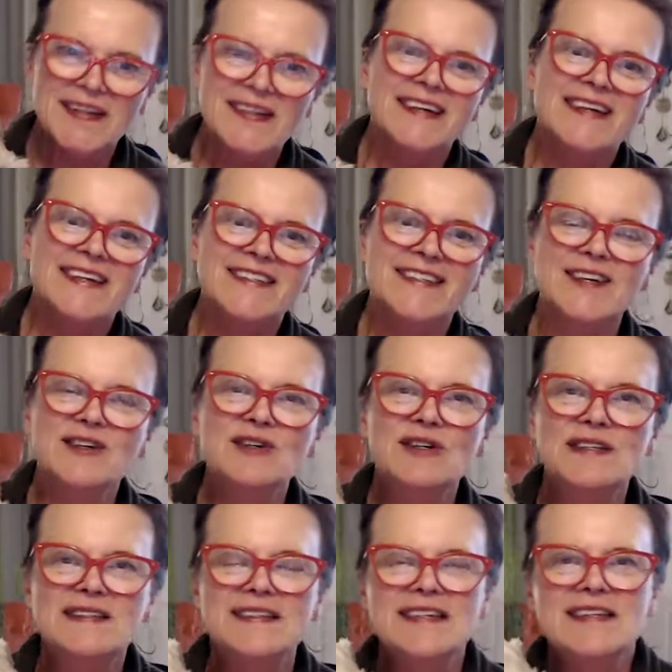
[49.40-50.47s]
So you can
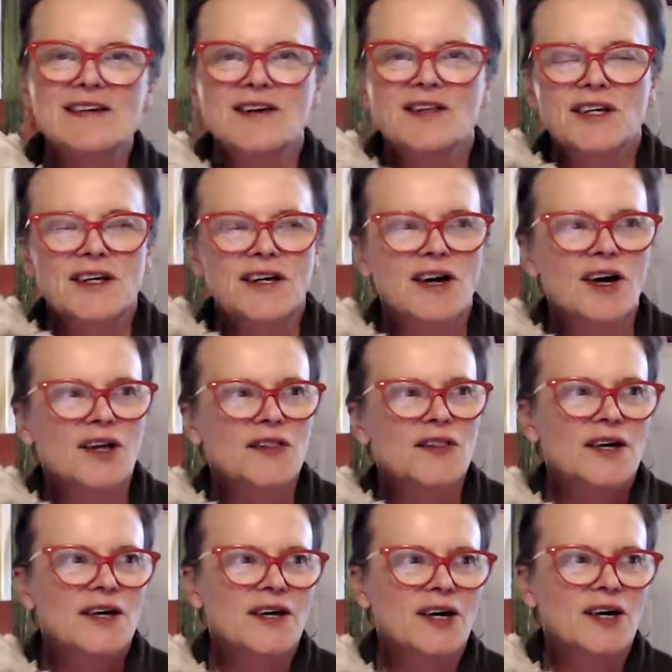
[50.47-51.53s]
see it on
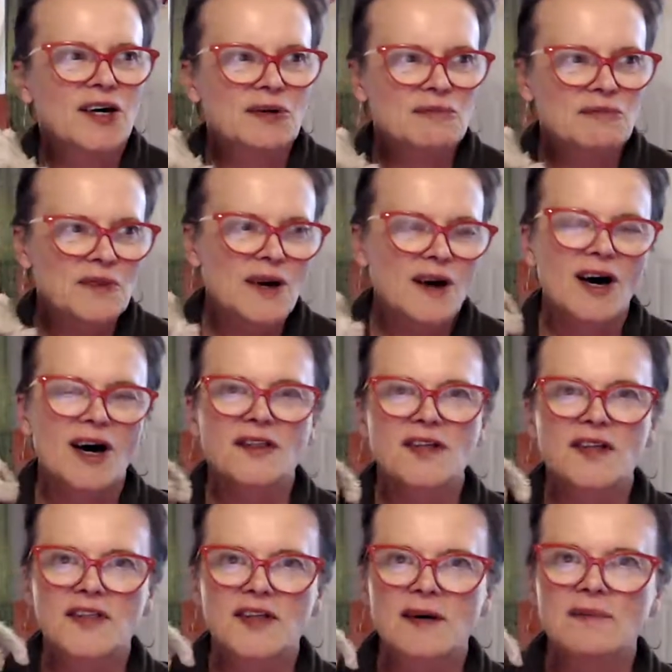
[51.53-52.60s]
the
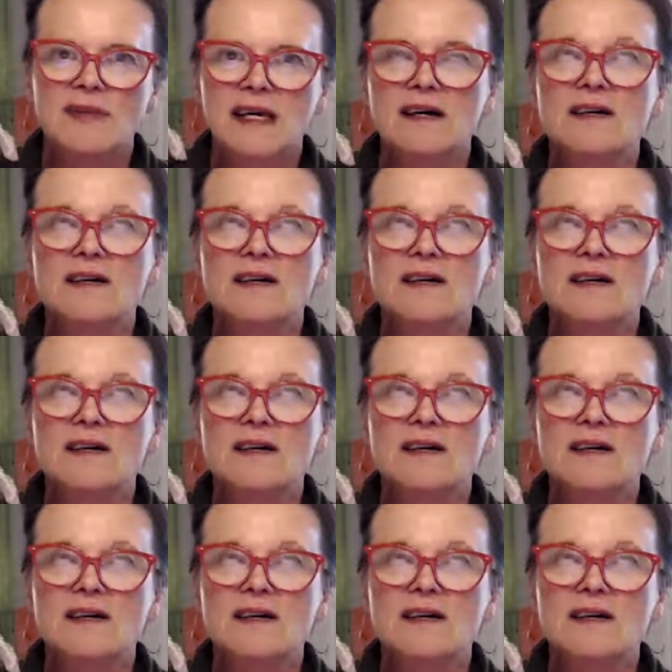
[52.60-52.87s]
thumbnail.